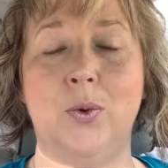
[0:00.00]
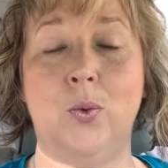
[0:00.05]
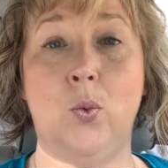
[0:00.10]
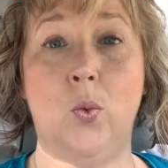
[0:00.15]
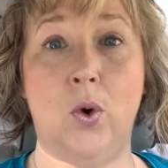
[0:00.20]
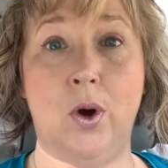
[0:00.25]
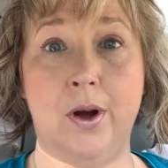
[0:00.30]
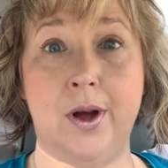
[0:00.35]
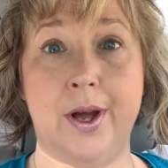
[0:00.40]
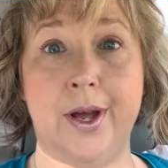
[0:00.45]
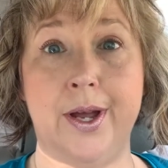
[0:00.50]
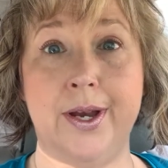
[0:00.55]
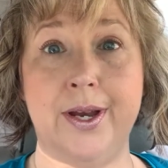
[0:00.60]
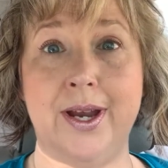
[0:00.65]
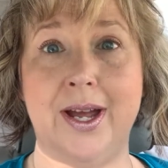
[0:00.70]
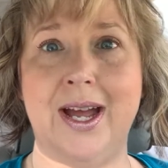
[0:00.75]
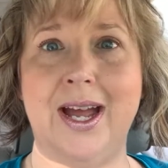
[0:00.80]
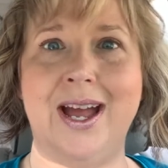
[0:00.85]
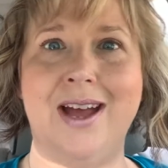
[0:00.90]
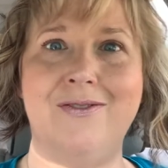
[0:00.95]

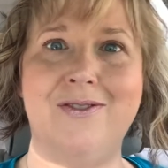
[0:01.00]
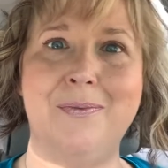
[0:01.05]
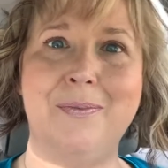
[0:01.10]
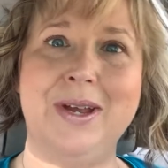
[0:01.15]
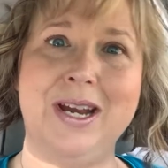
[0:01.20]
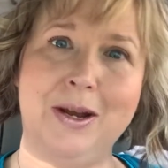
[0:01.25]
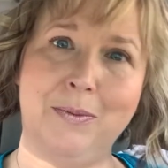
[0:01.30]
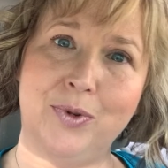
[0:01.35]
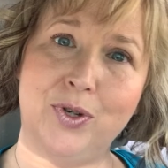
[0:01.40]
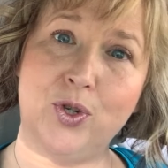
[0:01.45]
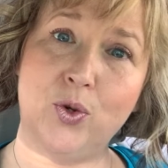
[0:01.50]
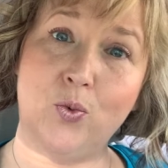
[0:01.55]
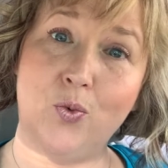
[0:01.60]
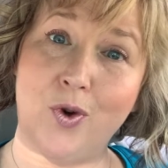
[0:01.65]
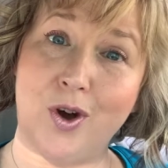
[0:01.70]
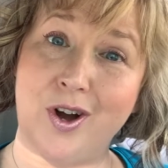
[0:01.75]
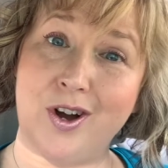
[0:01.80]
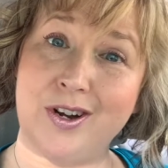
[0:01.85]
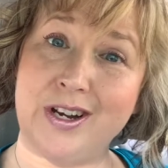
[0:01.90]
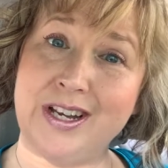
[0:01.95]
One, I haven't been able to
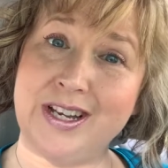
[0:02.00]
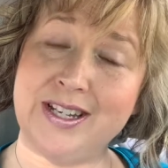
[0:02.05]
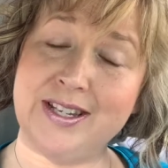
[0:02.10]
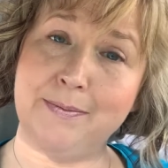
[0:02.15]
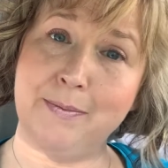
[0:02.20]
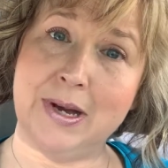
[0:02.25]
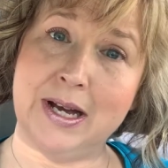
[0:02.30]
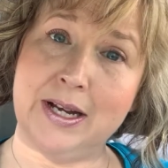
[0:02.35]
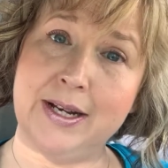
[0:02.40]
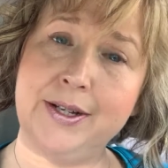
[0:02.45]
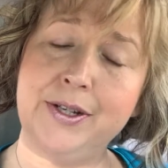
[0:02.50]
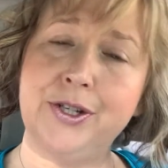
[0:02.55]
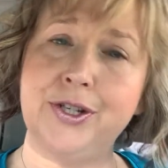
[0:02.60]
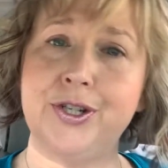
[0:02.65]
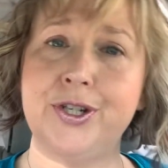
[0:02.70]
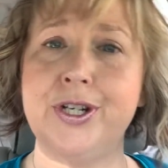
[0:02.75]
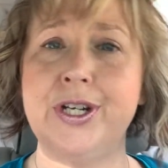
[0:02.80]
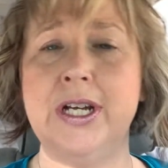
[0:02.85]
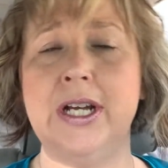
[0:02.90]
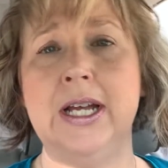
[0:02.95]
walk as
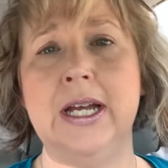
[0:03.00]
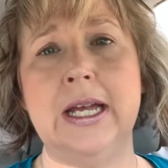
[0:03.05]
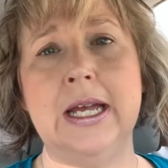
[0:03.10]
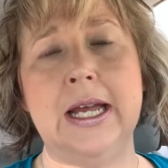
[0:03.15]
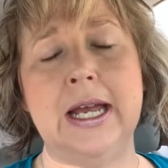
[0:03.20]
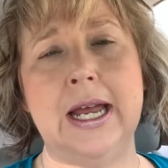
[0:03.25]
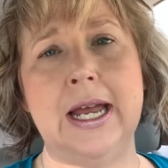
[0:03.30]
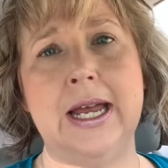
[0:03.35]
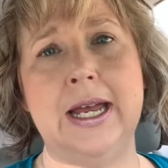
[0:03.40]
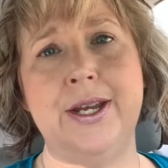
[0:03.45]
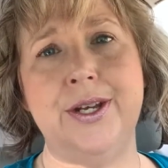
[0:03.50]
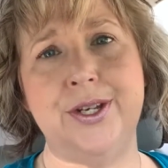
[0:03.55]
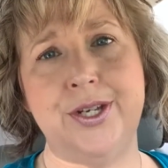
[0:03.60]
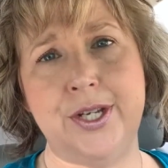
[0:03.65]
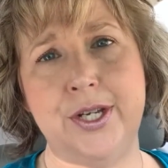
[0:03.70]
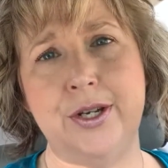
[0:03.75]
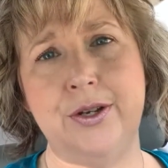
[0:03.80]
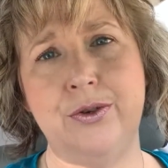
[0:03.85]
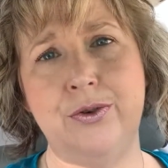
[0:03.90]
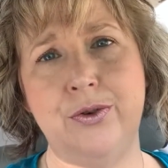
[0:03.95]
much, and
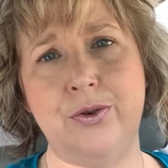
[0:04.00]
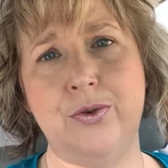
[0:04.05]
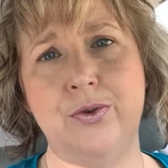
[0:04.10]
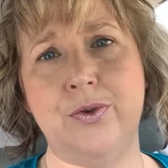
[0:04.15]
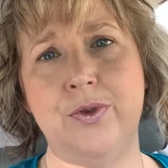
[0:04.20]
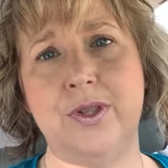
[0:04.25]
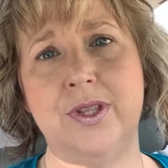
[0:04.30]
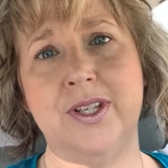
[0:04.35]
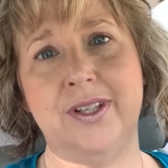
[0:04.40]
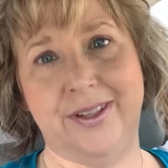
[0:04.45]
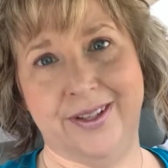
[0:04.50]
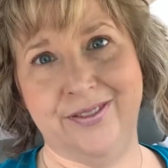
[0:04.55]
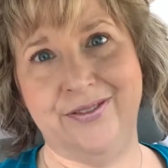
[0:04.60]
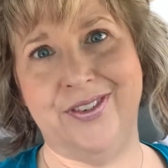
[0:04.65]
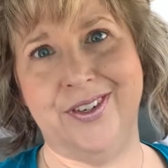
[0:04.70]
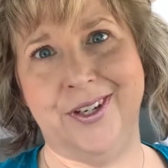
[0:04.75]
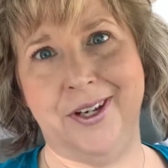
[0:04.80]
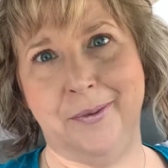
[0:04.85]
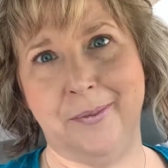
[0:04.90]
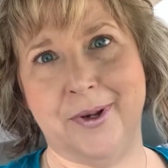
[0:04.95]
two, the
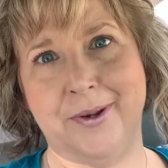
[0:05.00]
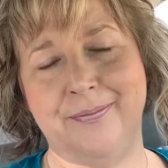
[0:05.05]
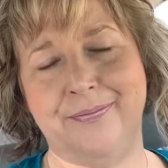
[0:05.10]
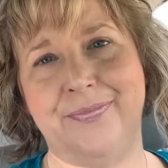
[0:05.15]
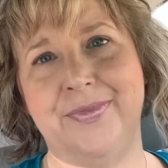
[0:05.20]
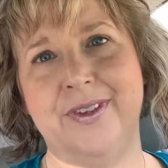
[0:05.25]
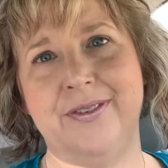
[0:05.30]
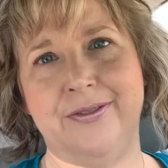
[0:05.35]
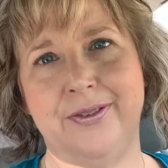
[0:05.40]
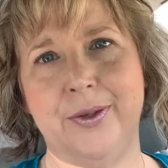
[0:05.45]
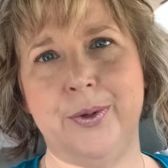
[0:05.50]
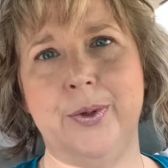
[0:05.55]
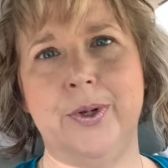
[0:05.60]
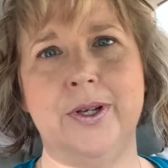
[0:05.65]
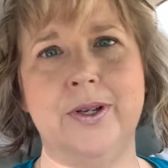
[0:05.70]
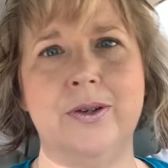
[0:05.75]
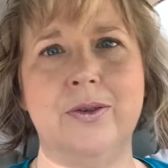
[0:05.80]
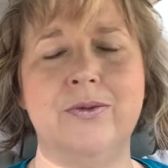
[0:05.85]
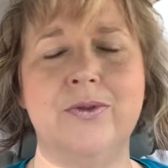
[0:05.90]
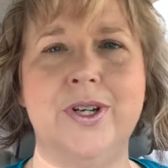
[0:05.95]
lymphedema, the
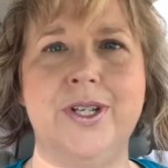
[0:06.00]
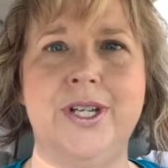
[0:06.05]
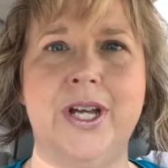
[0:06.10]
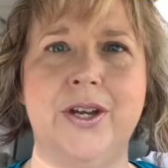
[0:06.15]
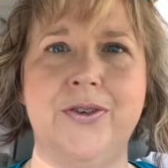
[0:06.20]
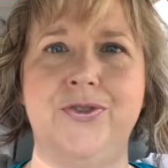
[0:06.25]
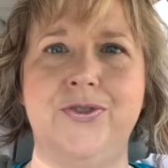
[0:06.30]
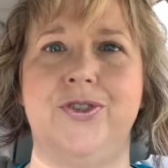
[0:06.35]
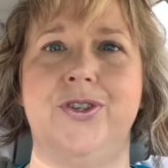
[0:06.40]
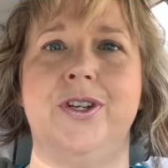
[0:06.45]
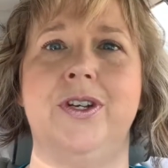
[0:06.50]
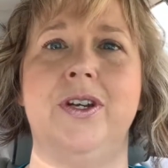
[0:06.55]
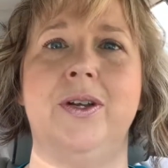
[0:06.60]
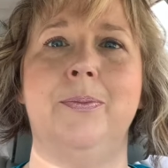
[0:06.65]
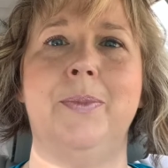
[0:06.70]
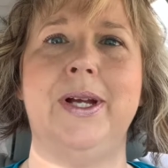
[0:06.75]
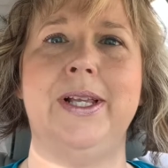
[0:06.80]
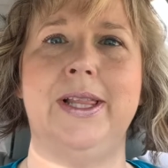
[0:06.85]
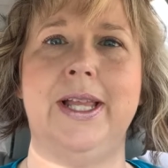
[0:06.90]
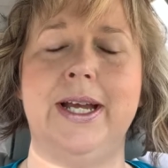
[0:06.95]
fluid retention in
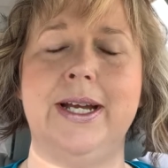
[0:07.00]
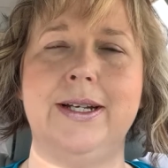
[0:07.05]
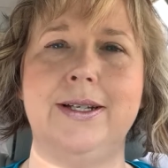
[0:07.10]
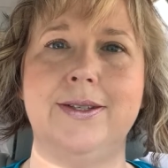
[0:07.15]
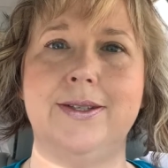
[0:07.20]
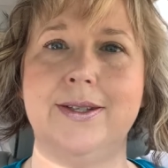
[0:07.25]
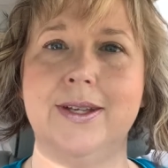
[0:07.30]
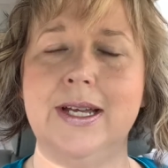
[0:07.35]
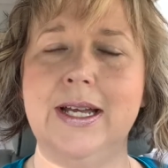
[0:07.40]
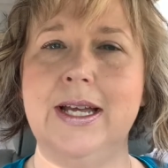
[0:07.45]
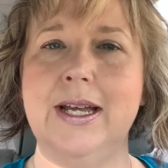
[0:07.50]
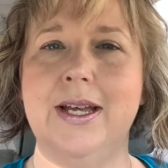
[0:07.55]
my legs.